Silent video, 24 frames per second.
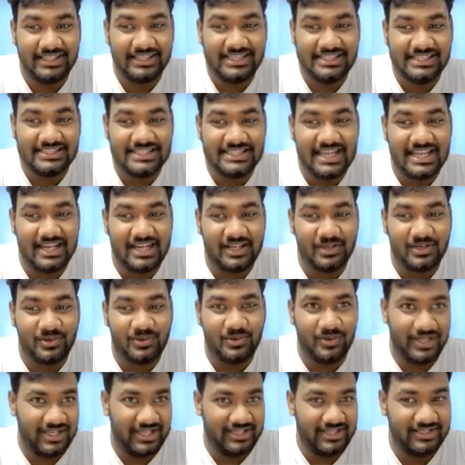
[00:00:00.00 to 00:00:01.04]
Is that
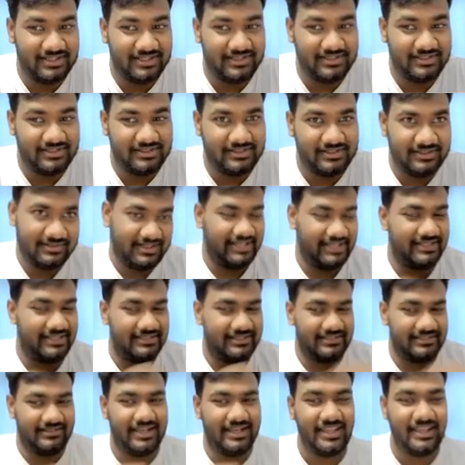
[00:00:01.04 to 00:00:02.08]
okay? Right.
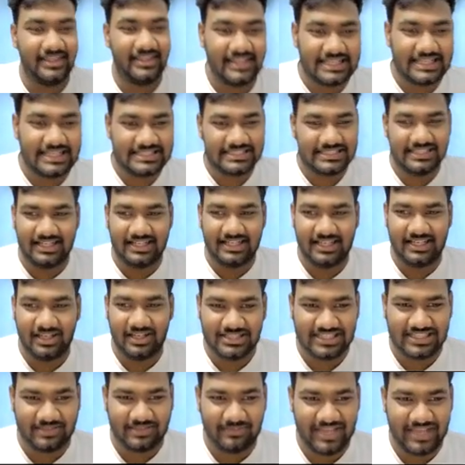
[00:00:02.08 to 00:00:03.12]
Okay. That's the
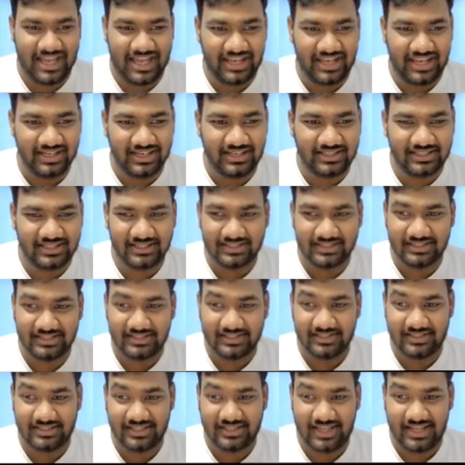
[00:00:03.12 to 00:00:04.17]
logic behind it.
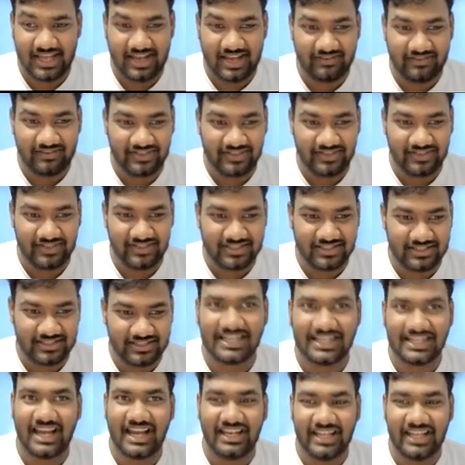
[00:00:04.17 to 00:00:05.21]
Have a
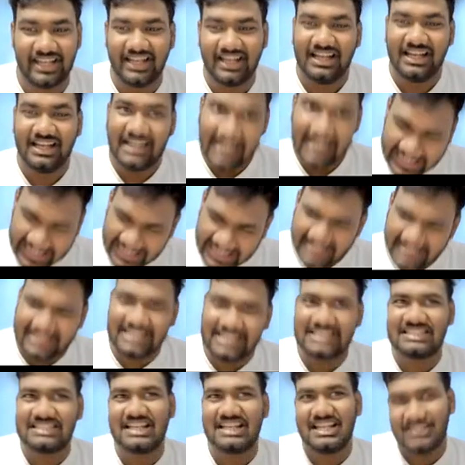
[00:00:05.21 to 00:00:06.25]
basic idea. Again,
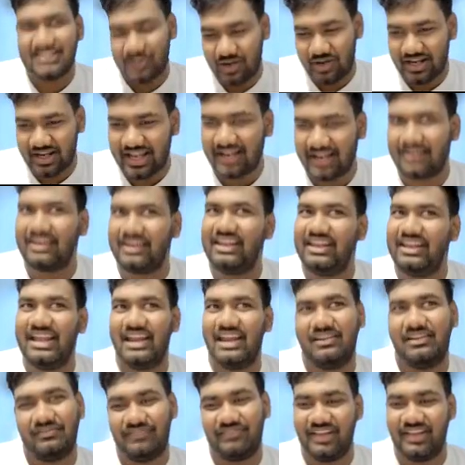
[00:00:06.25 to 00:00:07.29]
things guys you all can read
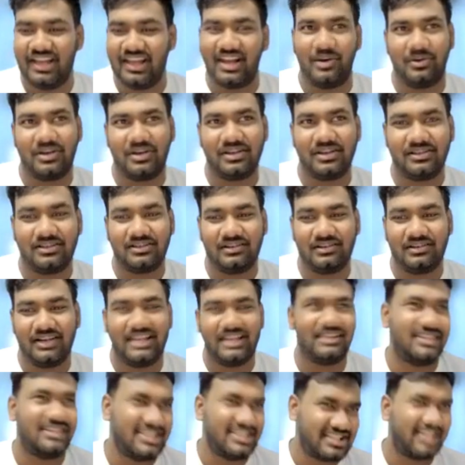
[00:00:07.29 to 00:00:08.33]
and figure out.
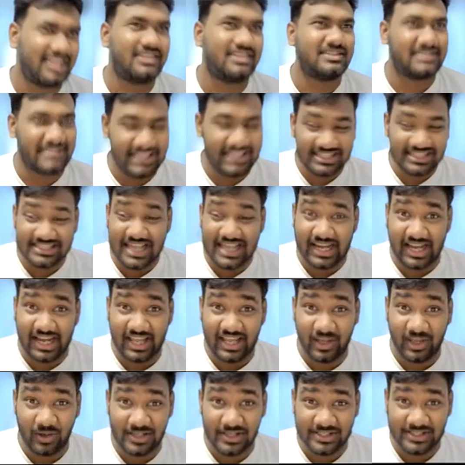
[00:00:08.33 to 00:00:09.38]
Right. These are things that
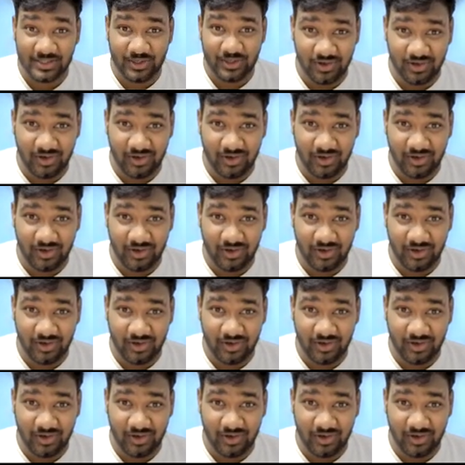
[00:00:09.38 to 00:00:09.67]
I also,